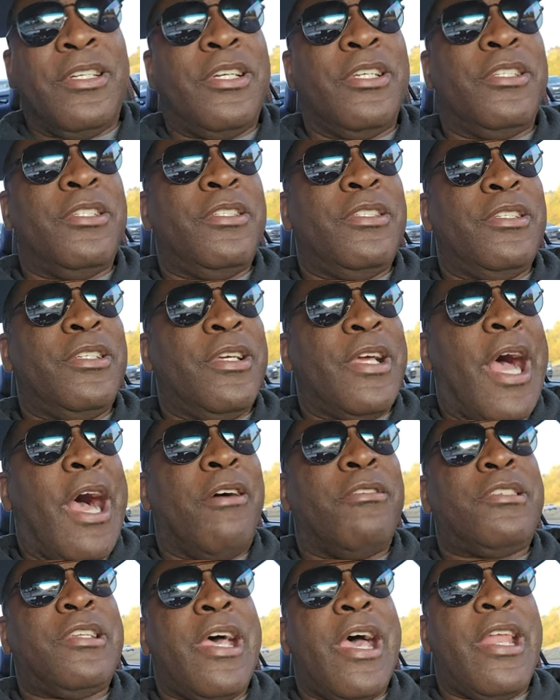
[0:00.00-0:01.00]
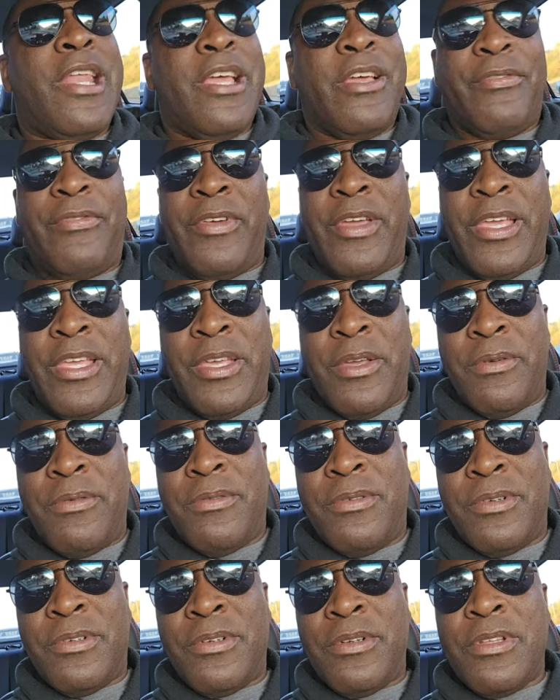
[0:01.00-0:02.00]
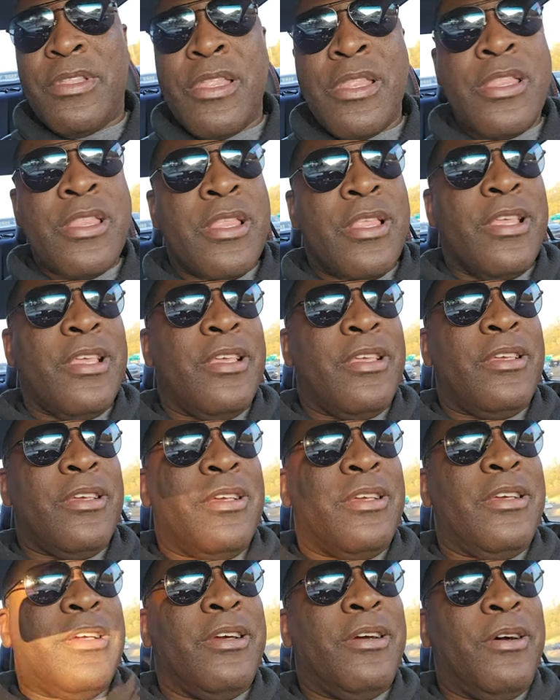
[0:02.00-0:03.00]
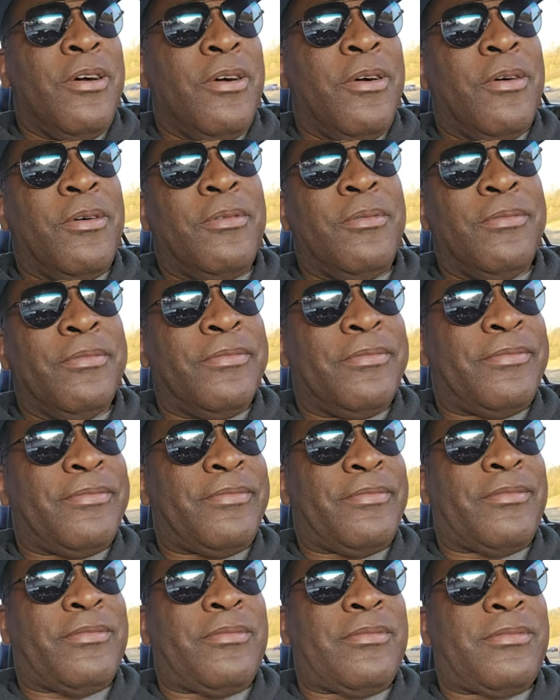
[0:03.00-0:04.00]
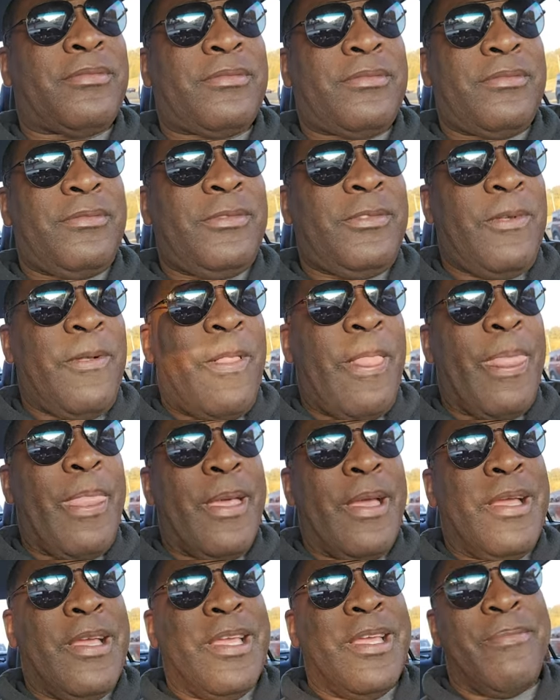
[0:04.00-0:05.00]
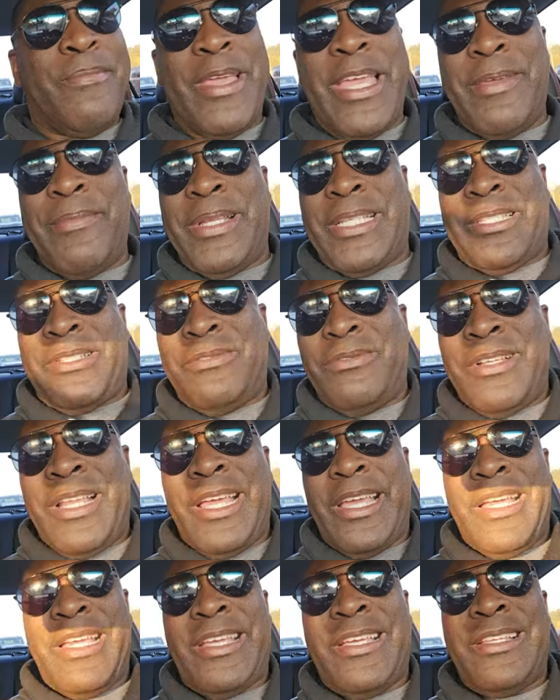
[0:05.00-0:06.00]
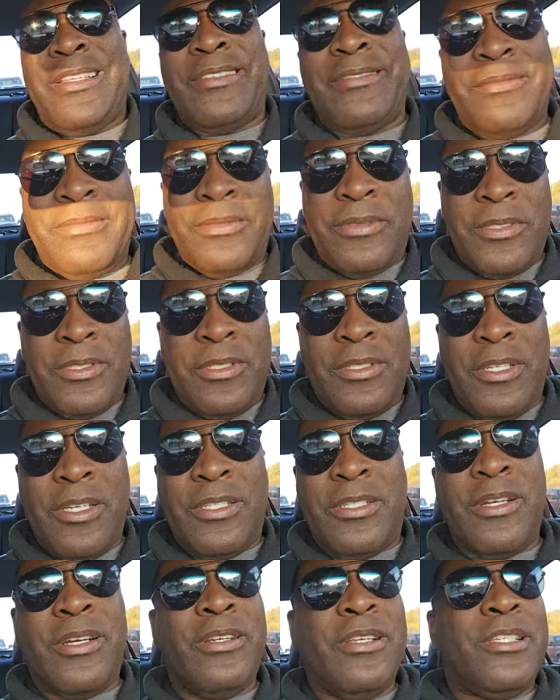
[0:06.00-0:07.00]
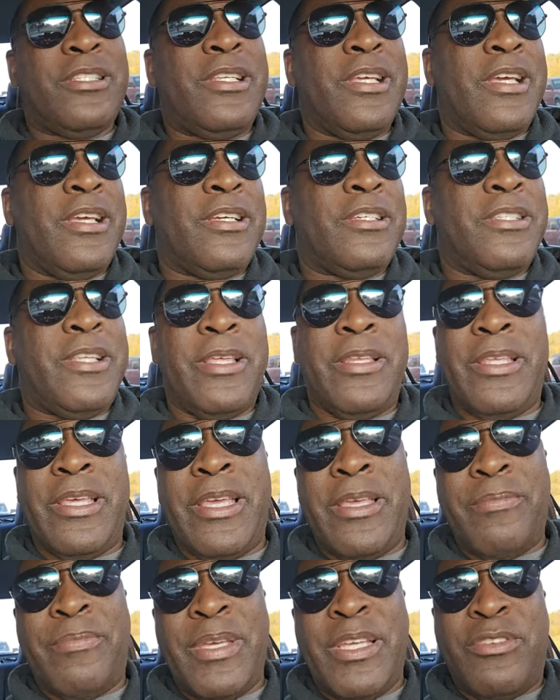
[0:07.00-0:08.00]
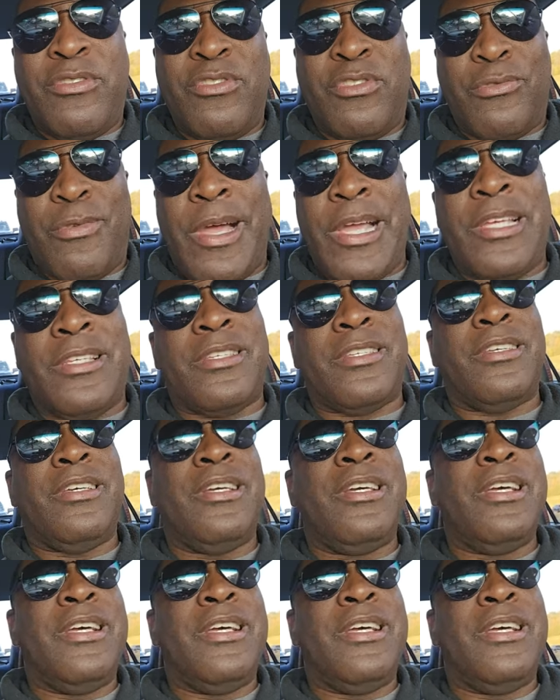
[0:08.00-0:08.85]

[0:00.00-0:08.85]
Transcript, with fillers: Cause outside of FAU, um, and maybe Tulane to a certain extent, because they did beat you twice